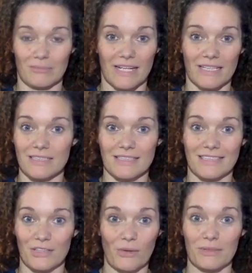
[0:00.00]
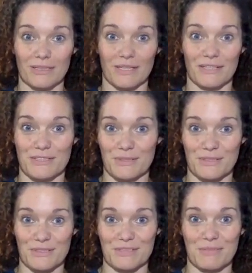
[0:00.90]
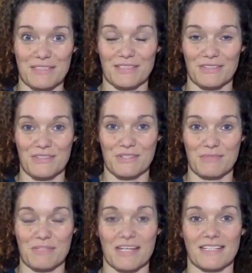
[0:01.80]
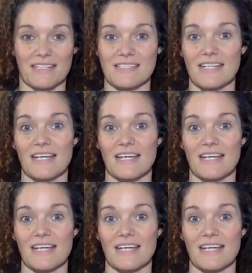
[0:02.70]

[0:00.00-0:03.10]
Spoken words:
Mine didn't go anywhere, so it just means that there's some tightness